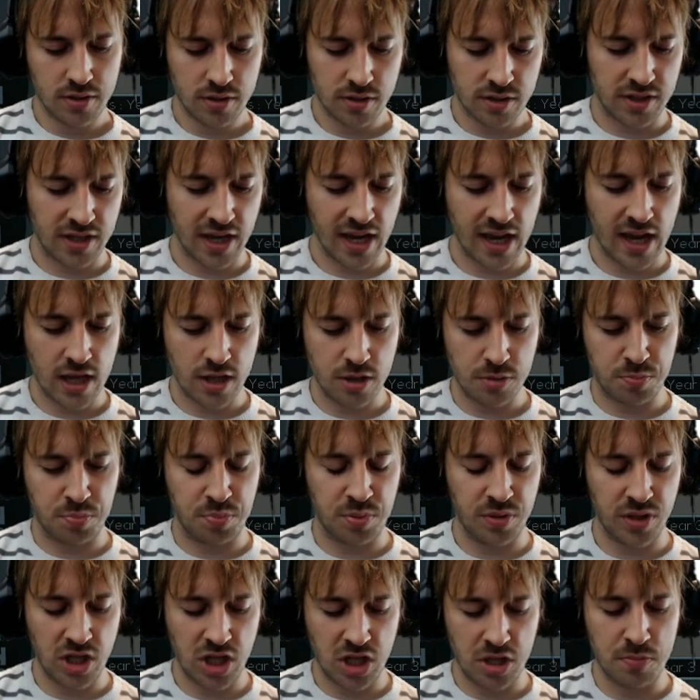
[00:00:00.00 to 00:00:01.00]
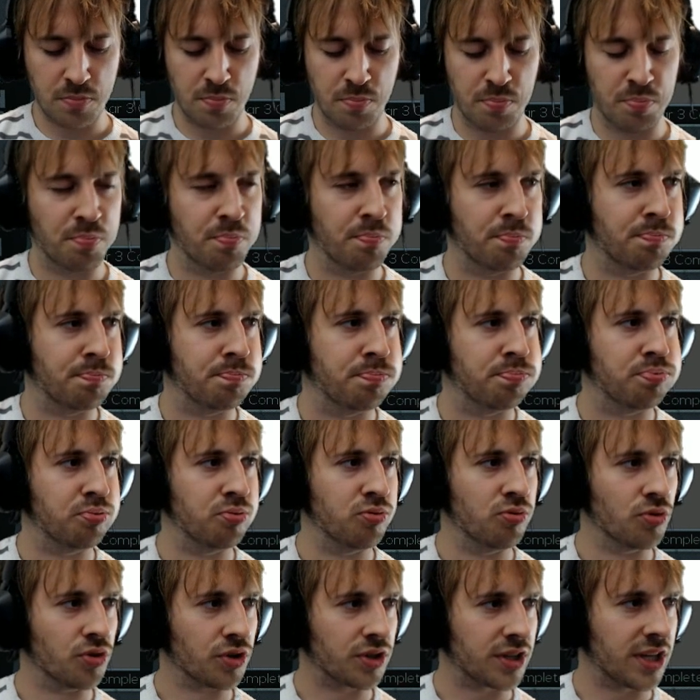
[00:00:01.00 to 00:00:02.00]
can be,
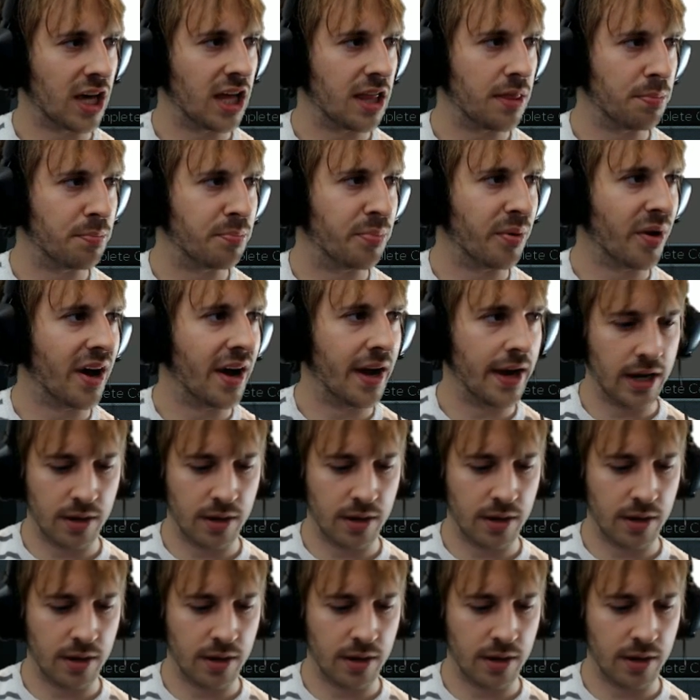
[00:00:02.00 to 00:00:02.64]
can buy,